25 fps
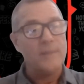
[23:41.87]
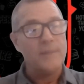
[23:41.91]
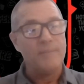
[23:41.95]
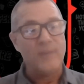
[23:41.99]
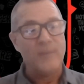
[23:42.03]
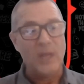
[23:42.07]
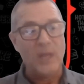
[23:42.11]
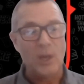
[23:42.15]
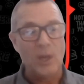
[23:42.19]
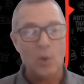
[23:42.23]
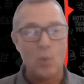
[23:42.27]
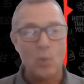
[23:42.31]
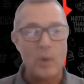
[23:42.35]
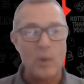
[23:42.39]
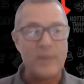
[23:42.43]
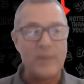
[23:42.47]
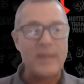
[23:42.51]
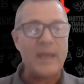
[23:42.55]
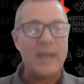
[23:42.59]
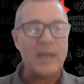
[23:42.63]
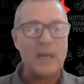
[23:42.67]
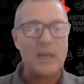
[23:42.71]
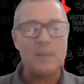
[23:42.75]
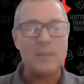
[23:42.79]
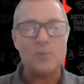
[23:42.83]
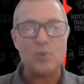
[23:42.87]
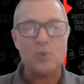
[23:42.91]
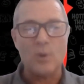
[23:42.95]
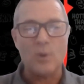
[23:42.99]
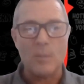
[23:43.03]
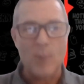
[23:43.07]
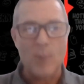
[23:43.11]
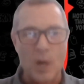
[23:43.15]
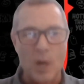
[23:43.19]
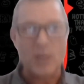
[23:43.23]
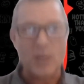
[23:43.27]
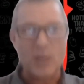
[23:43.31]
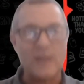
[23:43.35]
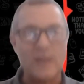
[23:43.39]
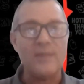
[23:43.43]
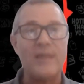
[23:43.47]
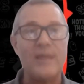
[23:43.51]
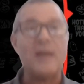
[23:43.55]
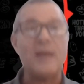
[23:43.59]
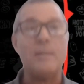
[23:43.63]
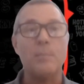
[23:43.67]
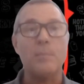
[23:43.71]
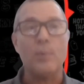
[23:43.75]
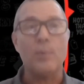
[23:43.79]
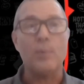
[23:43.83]
You know, when they come to a market,
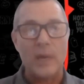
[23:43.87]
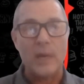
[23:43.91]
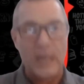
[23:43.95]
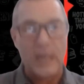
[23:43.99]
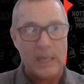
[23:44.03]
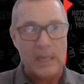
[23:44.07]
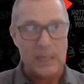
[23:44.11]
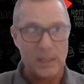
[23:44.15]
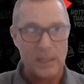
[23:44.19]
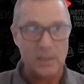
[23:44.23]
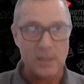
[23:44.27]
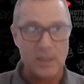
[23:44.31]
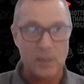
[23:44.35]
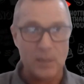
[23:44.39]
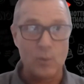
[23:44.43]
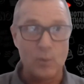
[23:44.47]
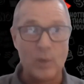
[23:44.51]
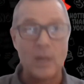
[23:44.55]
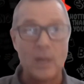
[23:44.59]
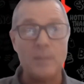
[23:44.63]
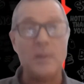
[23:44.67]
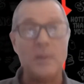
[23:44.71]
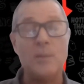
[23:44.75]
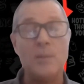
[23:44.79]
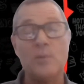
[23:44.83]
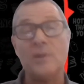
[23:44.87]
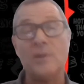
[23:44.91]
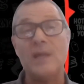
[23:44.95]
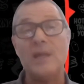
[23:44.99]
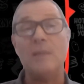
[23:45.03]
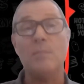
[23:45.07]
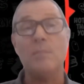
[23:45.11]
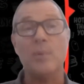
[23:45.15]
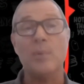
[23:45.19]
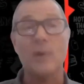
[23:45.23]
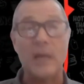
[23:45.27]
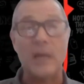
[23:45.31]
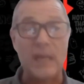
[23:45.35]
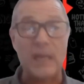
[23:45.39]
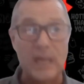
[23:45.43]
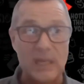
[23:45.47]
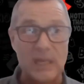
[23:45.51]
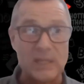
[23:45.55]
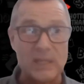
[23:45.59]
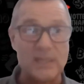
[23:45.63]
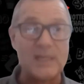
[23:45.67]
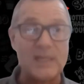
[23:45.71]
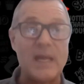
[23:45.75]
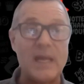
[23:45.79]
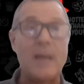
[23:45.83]
they bring it. And what I mean when they bring it
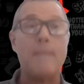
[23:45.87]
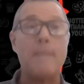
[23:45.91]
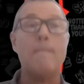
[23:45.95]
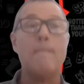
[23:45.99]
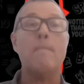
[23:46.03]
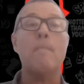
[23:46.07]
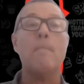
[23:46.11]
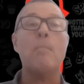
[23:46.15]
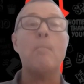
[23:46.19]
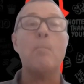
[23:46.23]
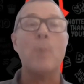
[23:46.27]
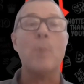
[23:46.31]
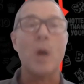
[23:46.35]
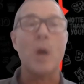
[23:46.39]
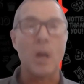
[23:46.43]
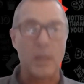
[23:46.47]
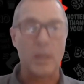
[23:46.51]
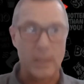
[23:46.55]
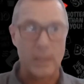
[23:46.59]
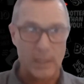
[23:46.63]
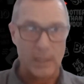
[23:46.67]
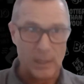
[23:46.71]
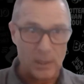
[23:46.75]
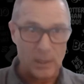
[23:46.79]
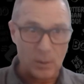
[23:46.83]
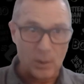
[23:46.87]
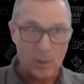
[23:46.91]
is they market.